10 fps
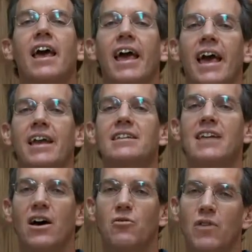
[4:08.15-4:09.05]
and
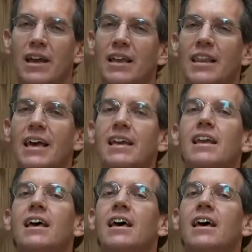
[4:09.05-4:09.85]
downregulate